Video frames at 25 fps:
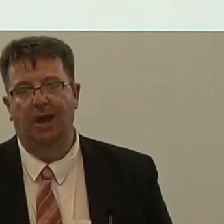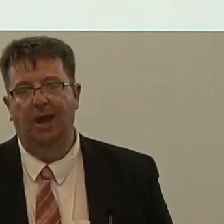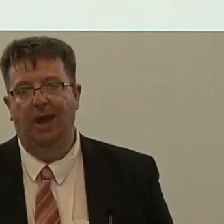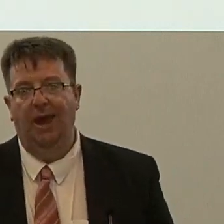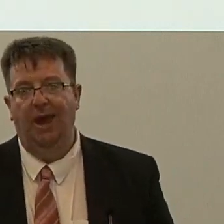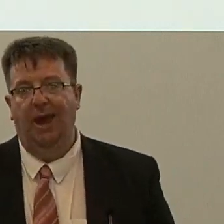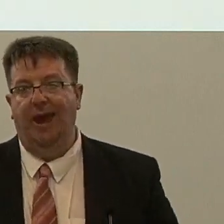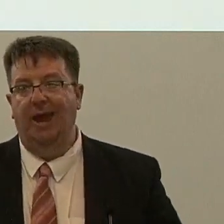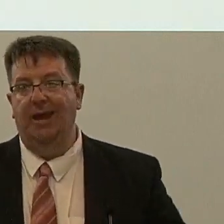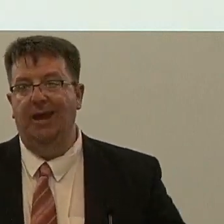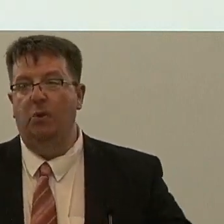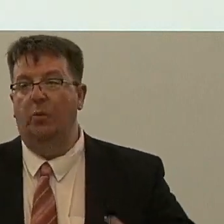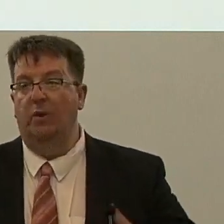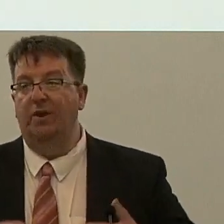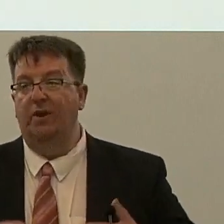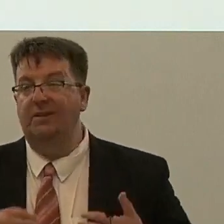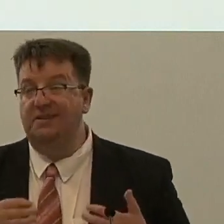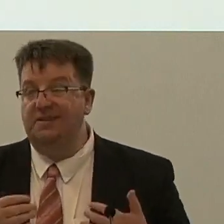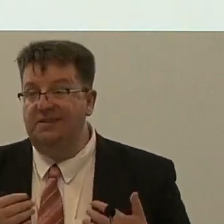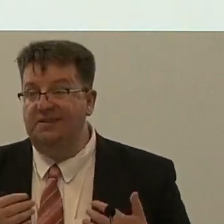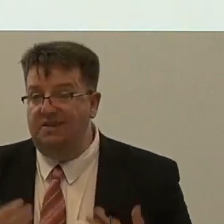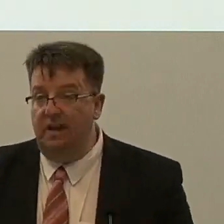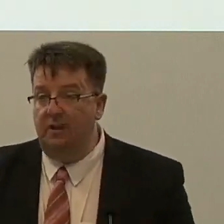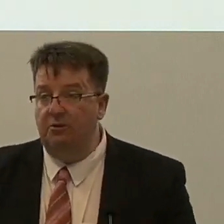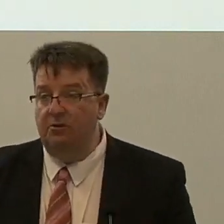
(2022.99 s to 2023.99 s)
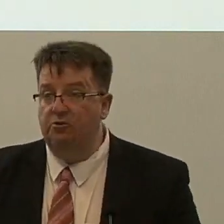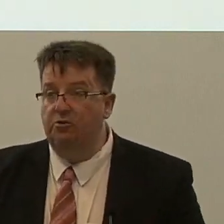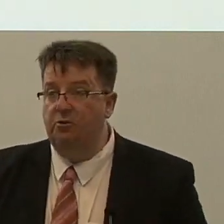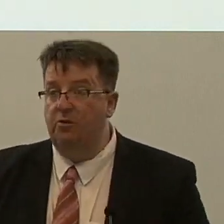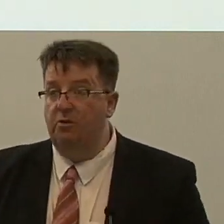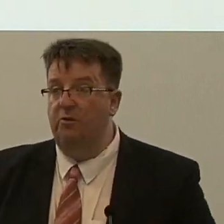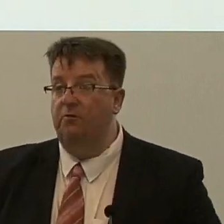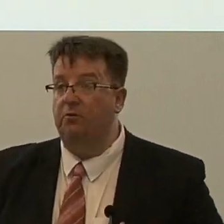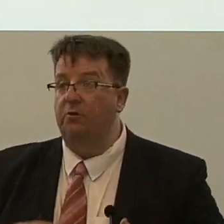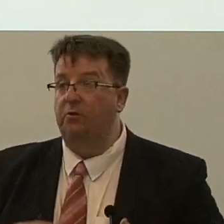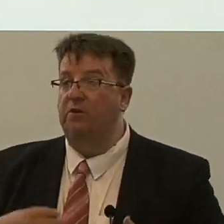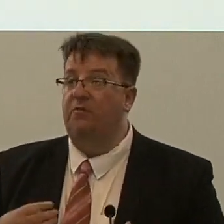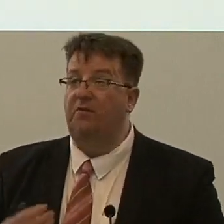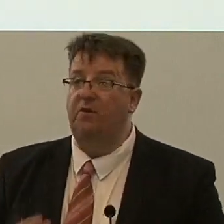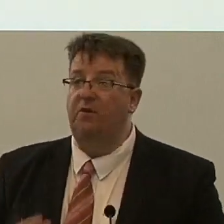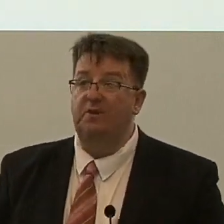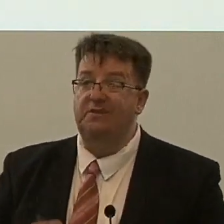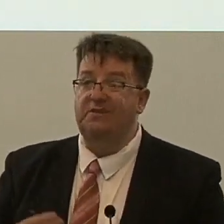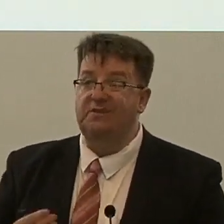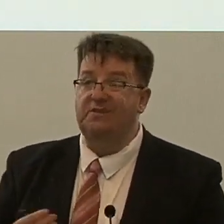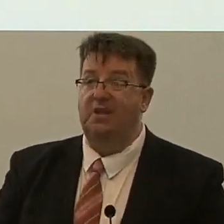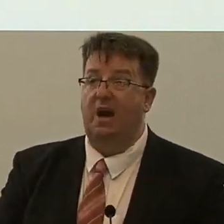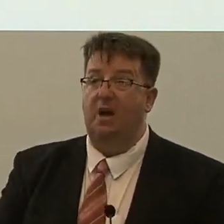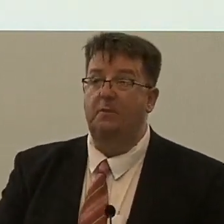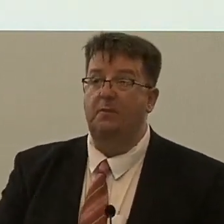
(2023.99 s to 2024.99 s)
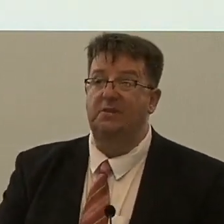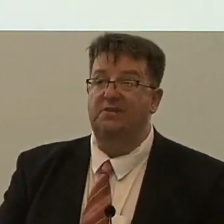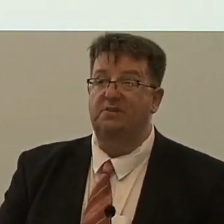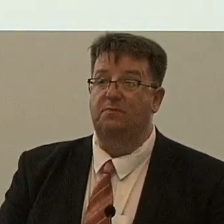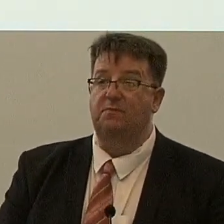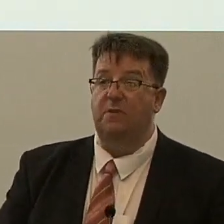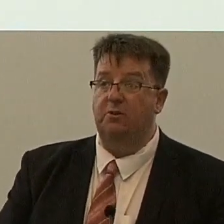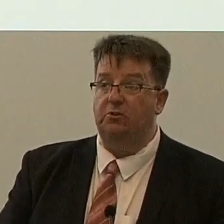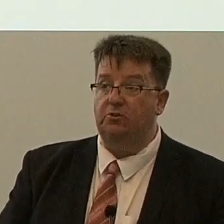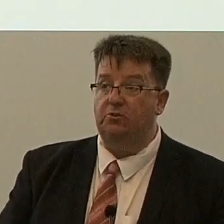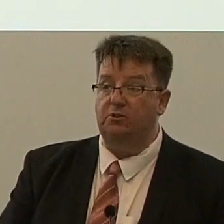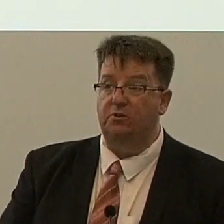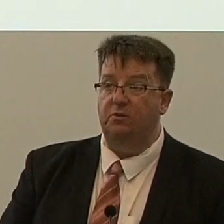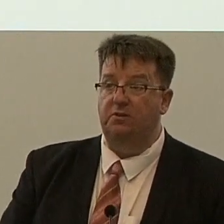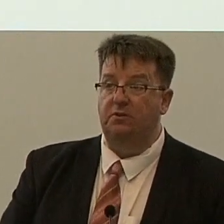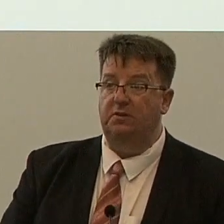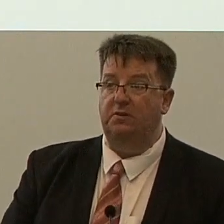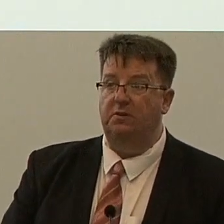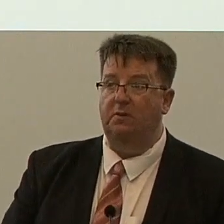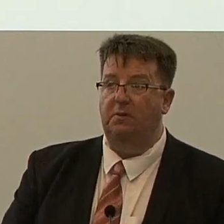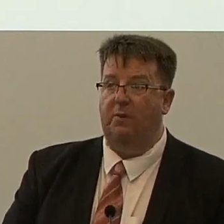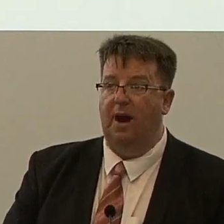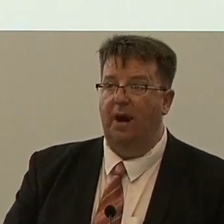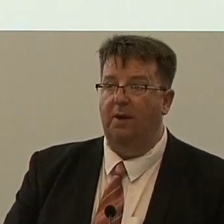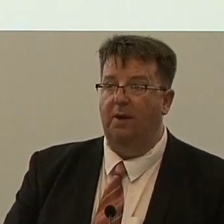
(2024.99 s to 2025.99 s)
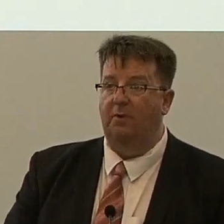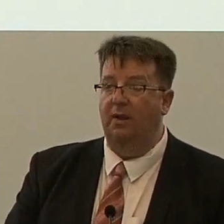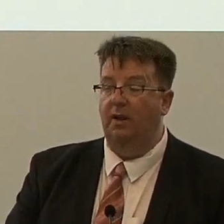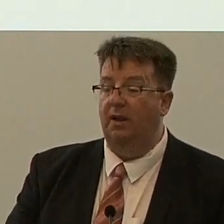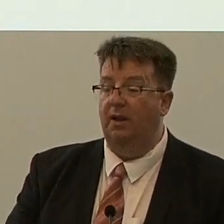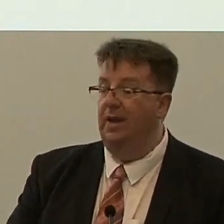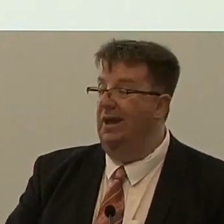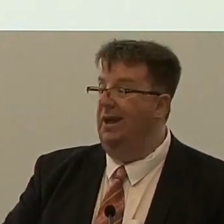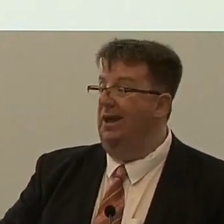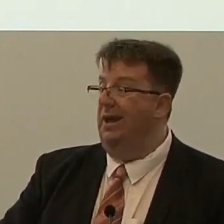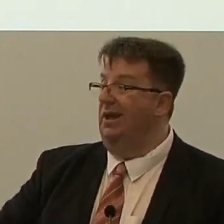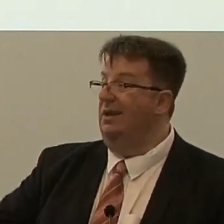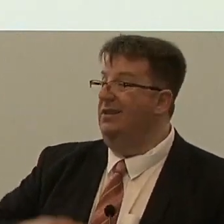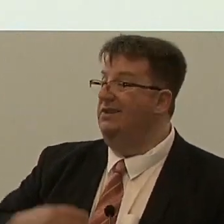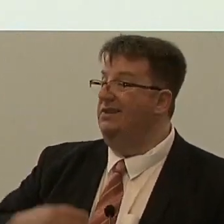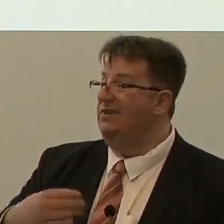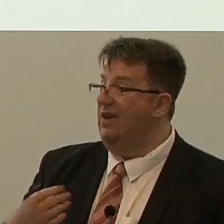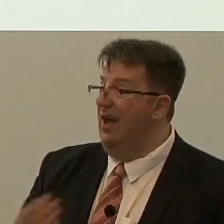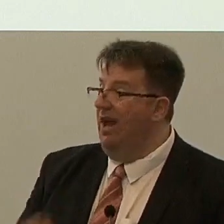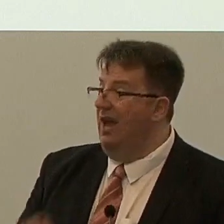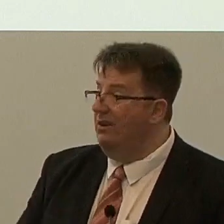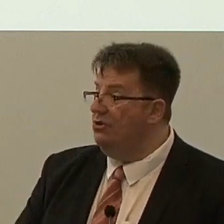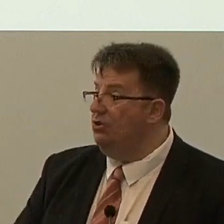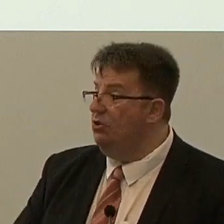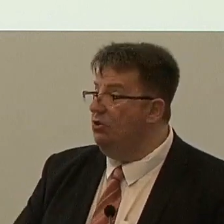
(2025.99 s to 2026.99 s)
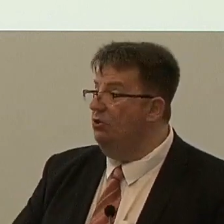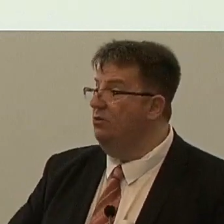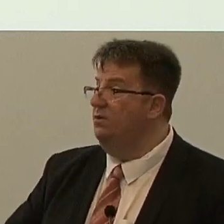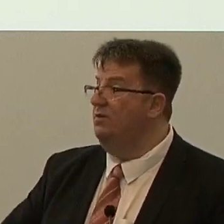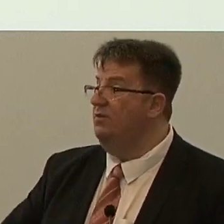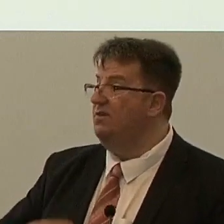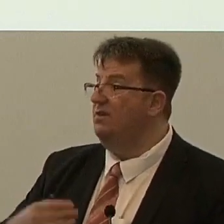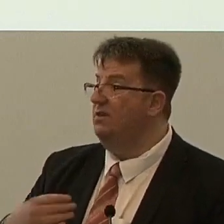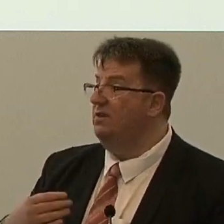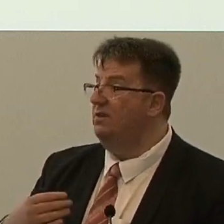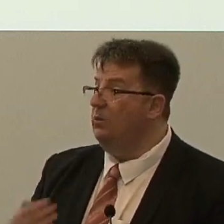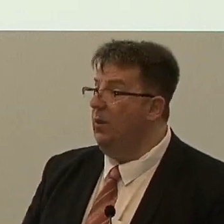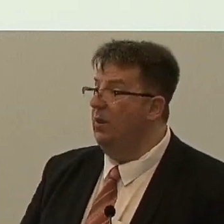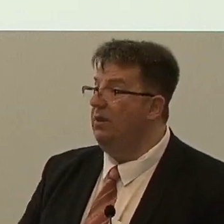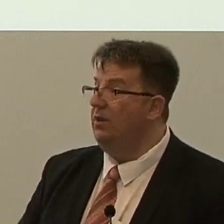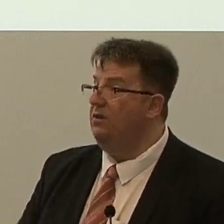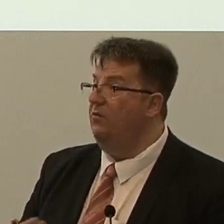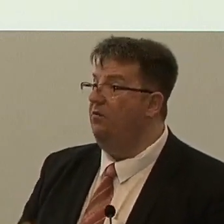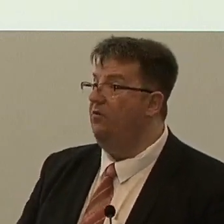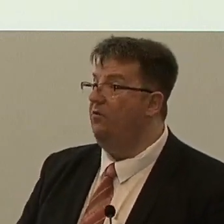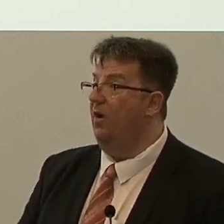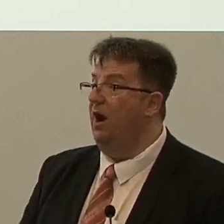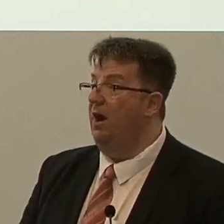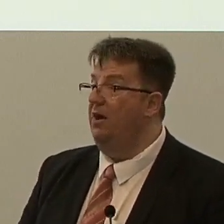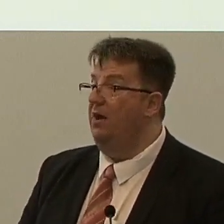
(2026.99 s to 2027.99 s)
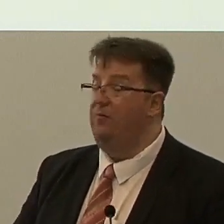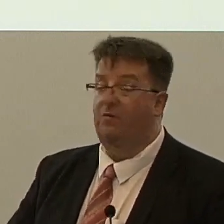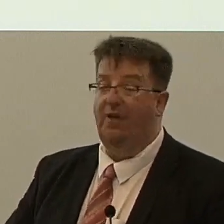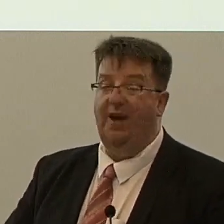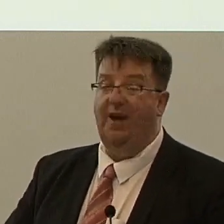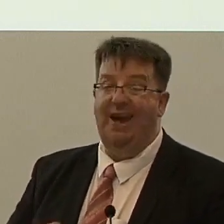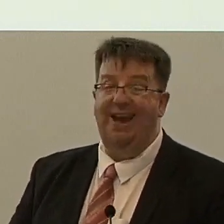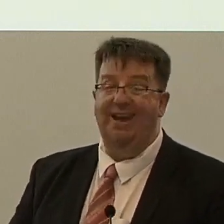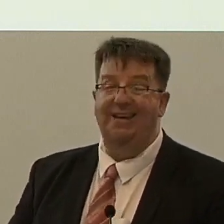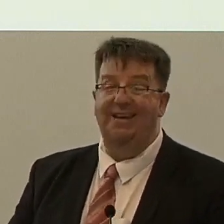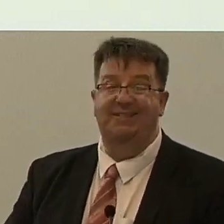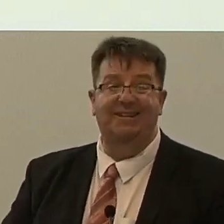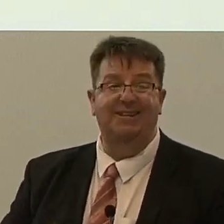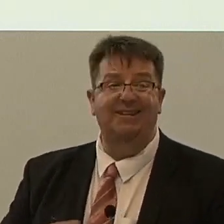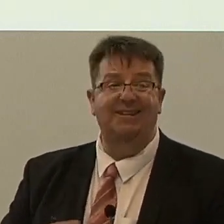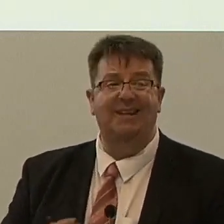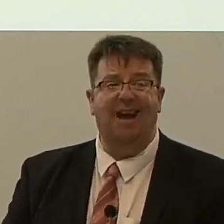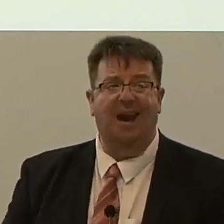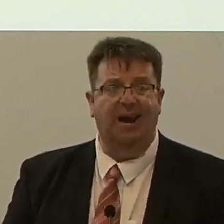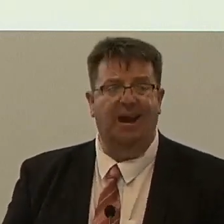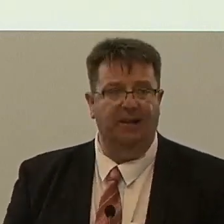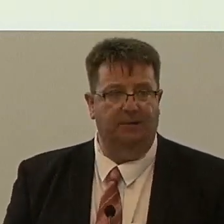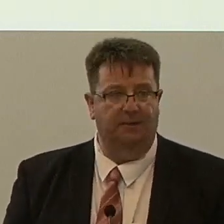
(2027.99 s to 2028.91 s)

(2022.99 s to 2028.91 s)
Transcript: and when the sanctuary for the first time is mentioned in the Bible, is Exodus 25, 8 and 9.